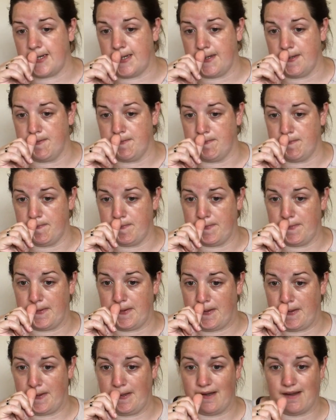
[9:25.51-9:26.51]

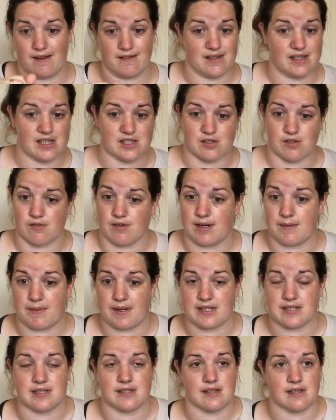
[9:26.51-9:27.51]
I think it's a
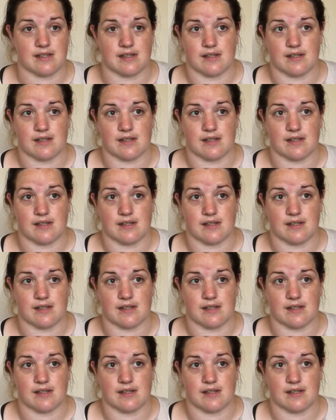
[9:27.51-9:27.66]
great pattern.